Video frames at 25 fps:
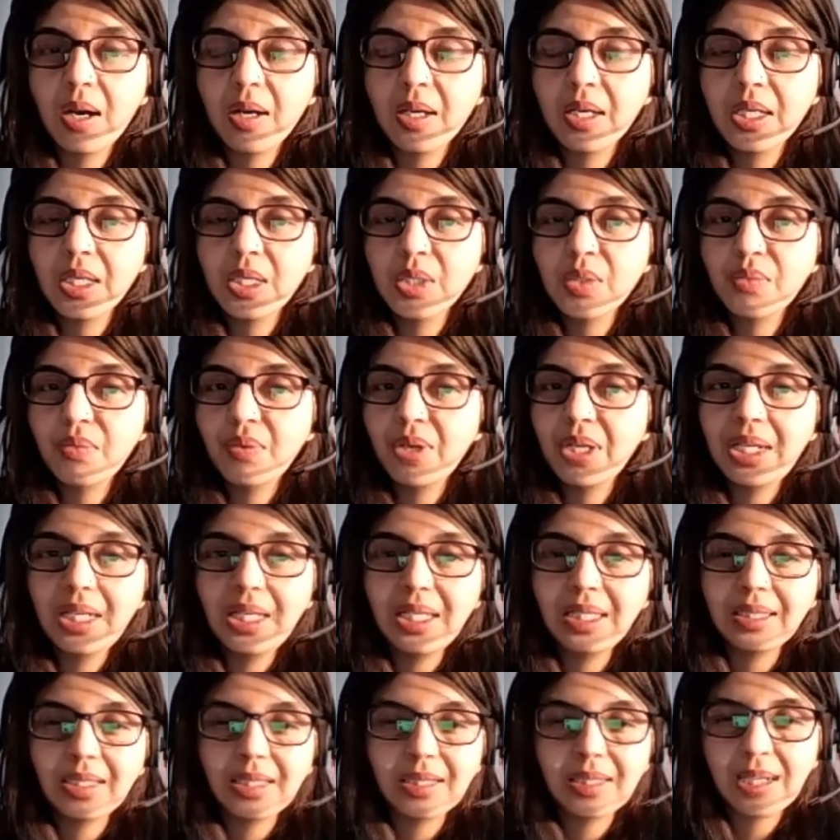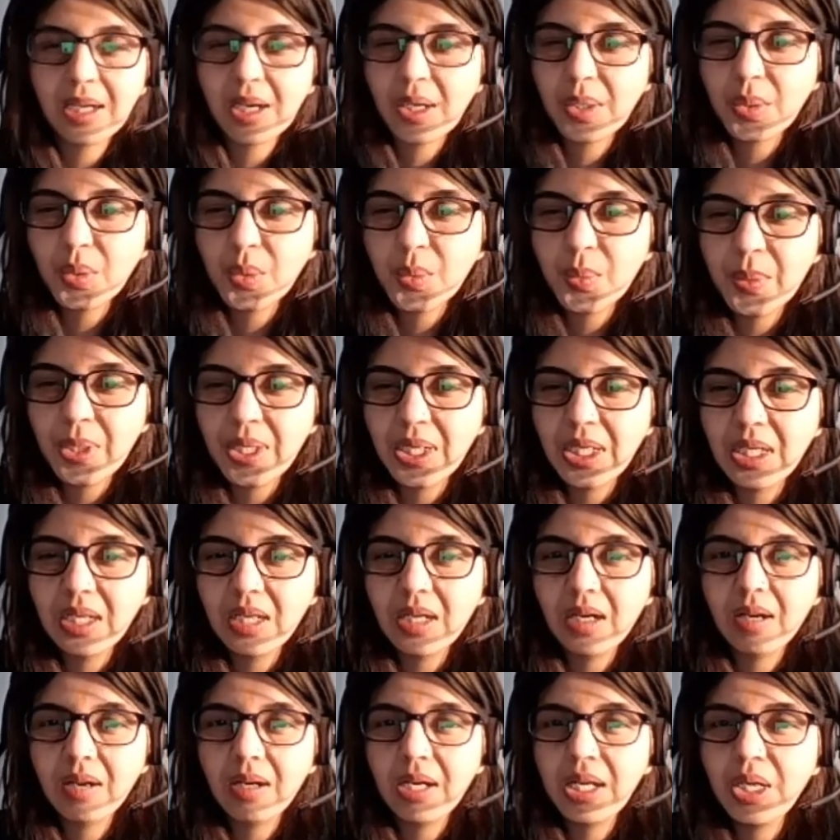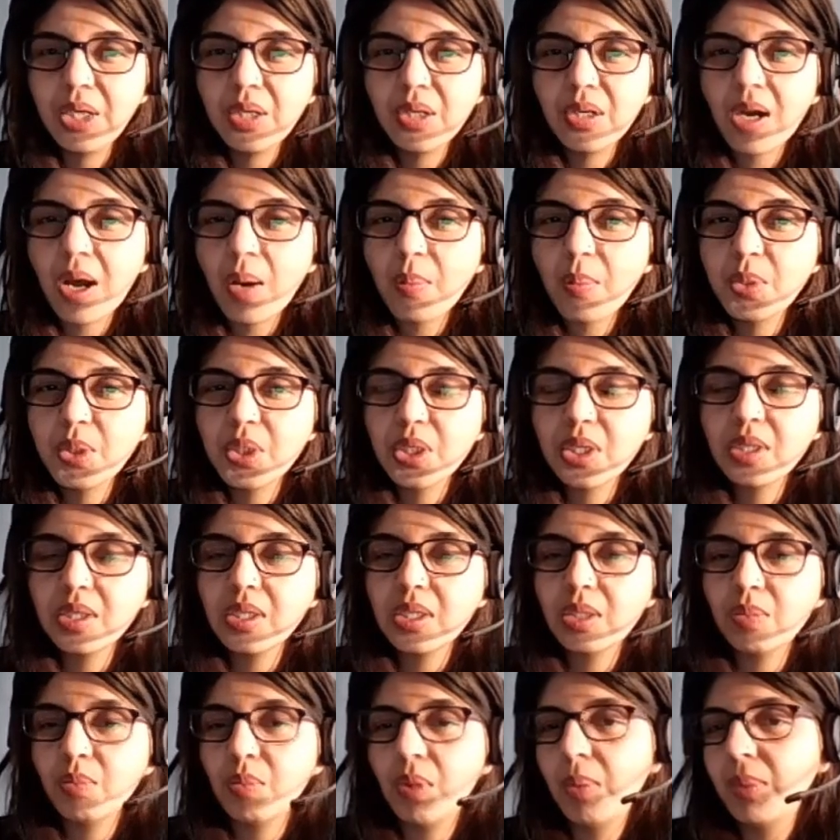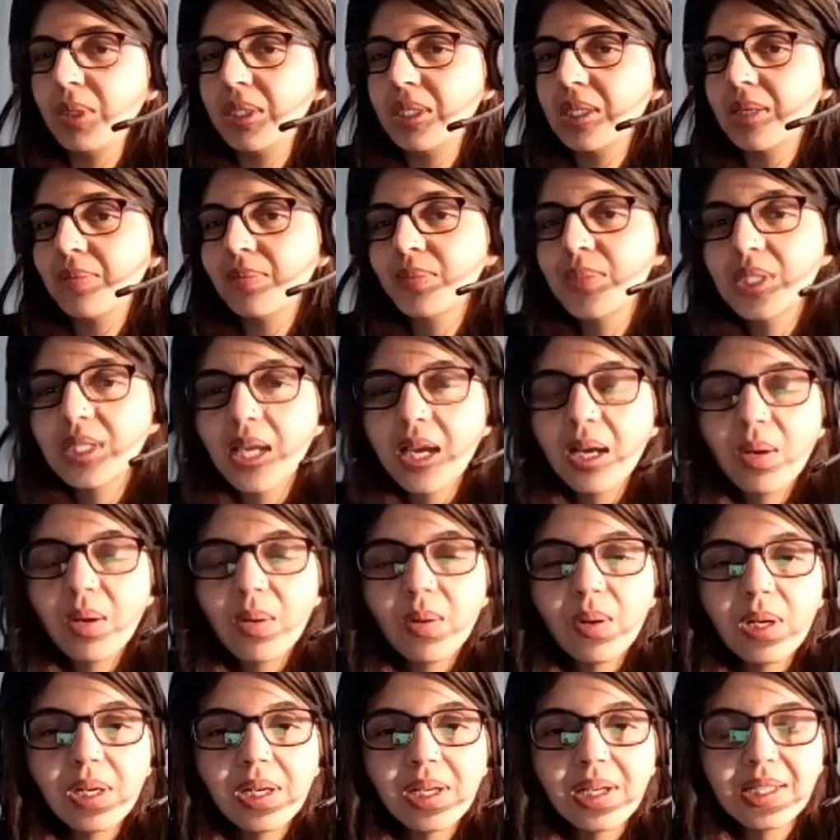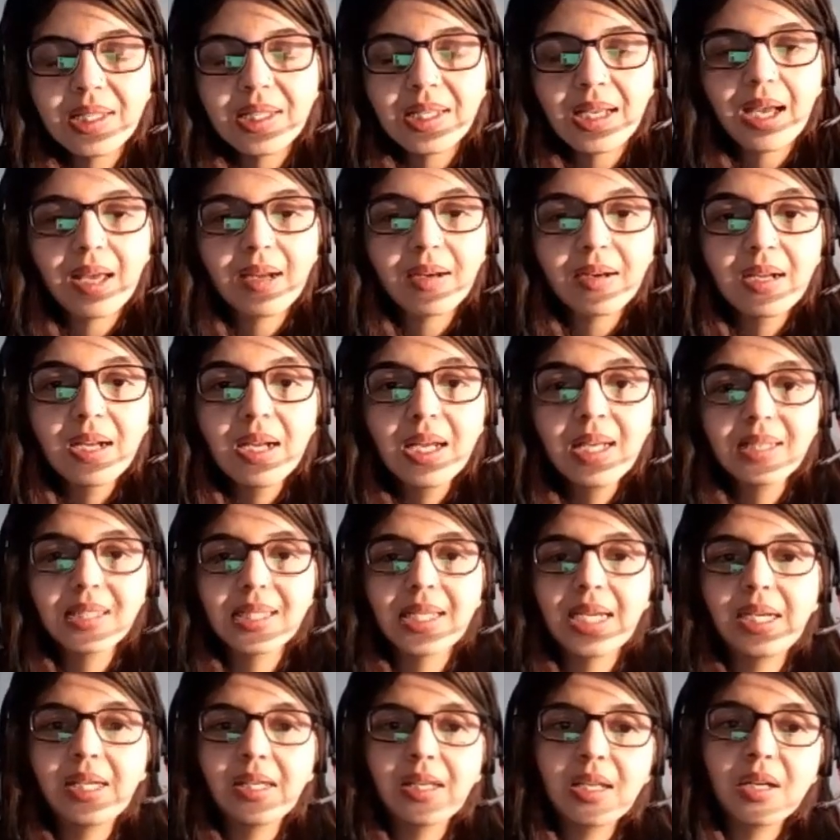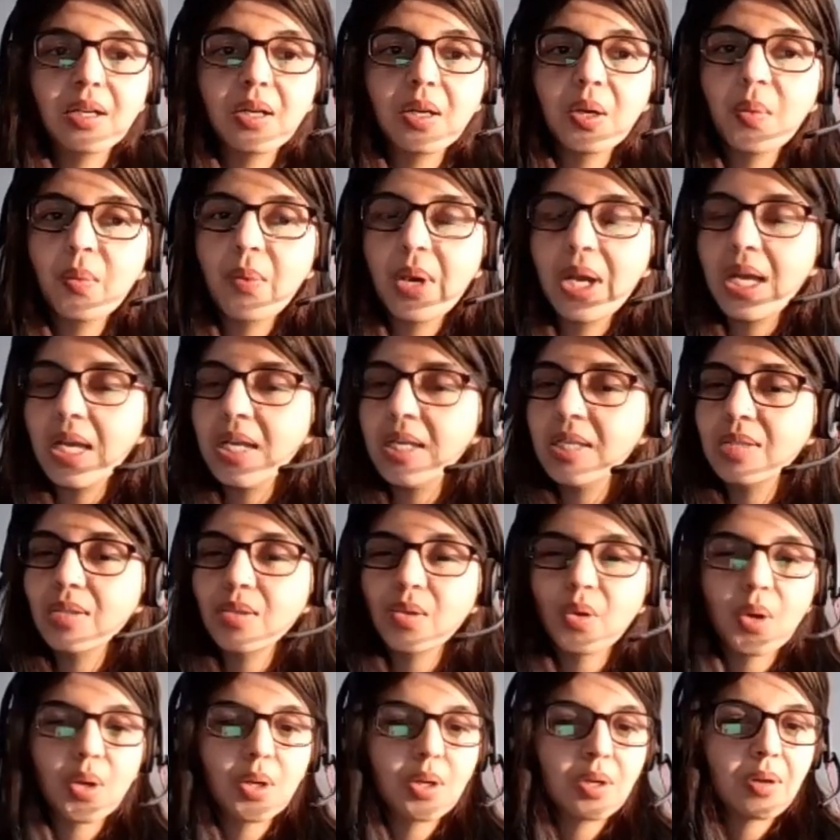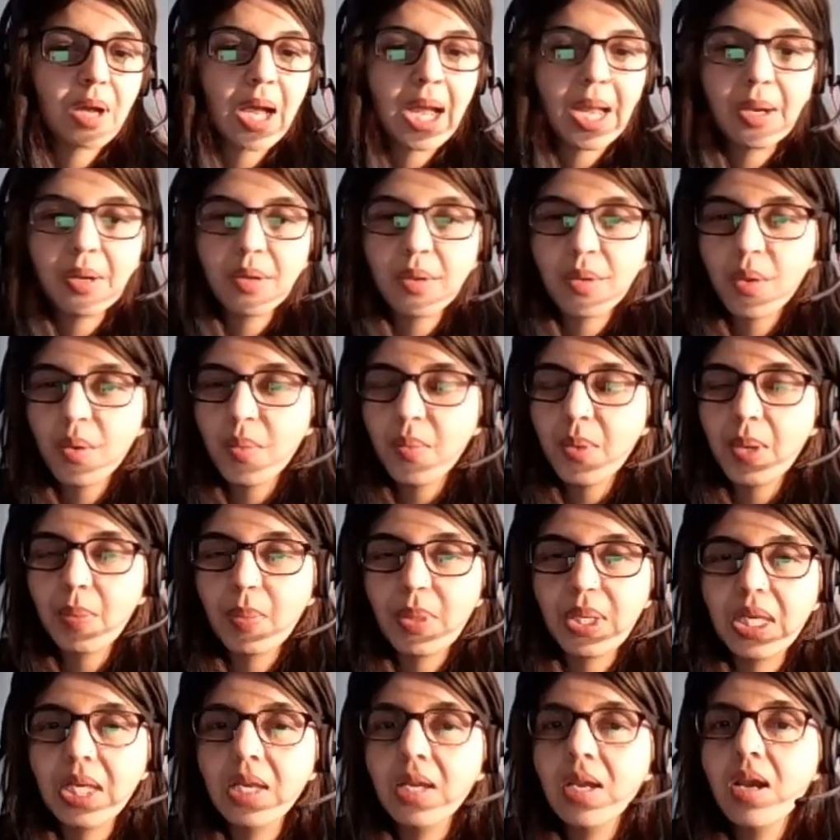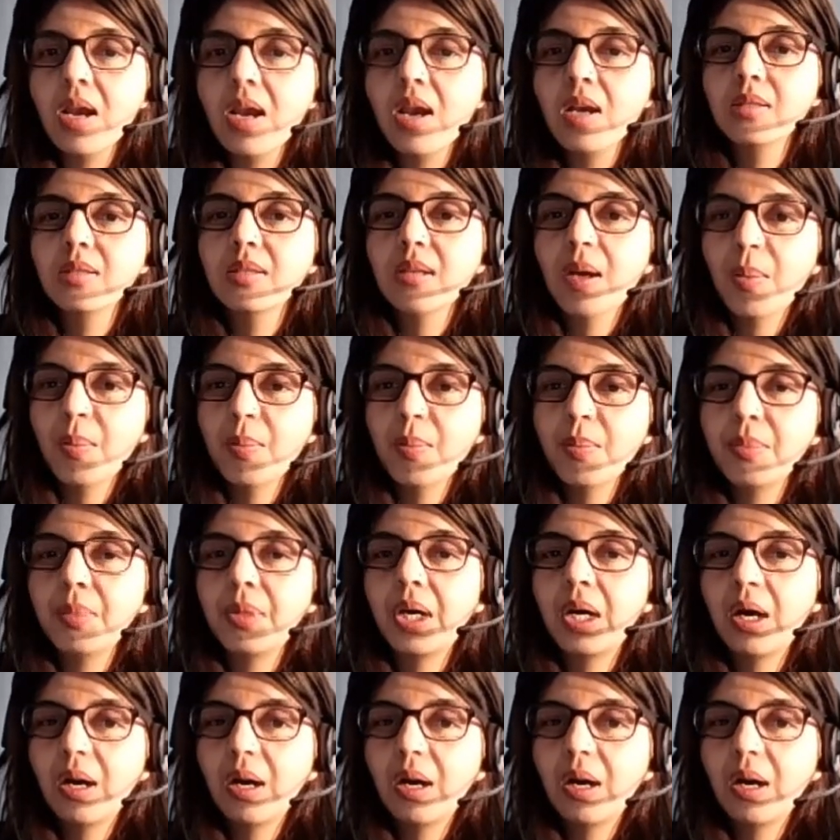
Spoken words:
is feeling that there are too many interruptions. Maybe some stakeholders are sending in requests, or I don't know, maybe some